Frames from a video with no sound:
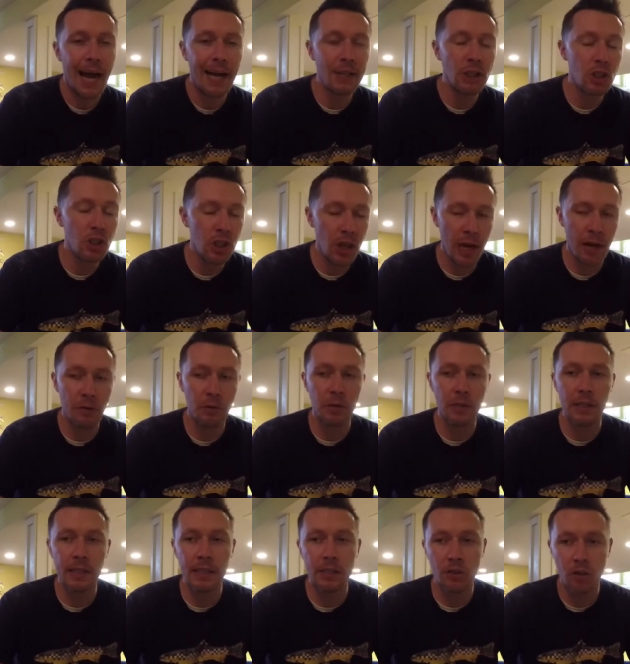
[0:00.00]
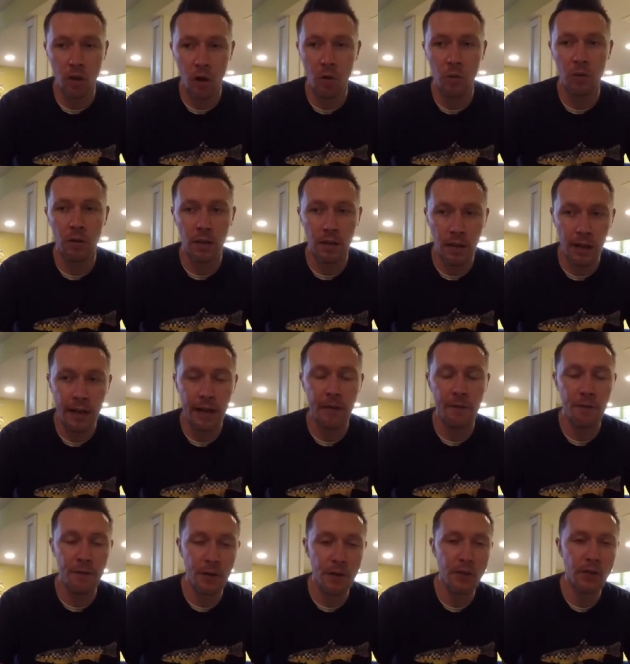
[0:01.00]
I generally don't
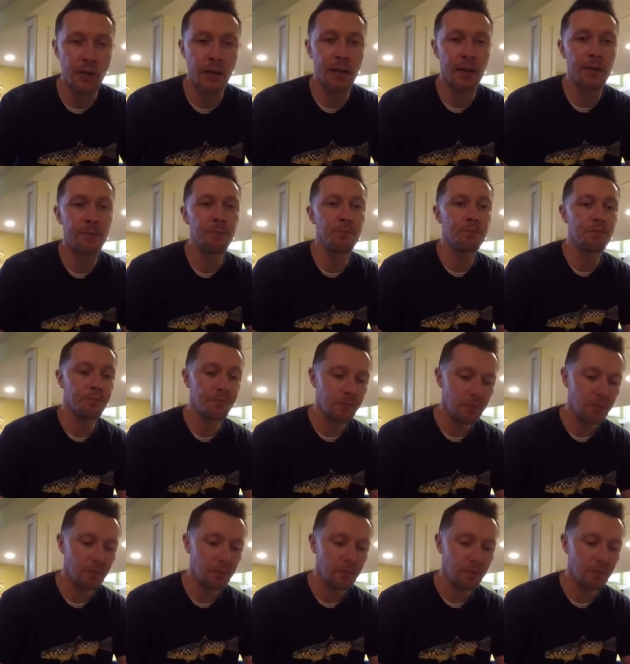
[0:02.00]
like fishing fishing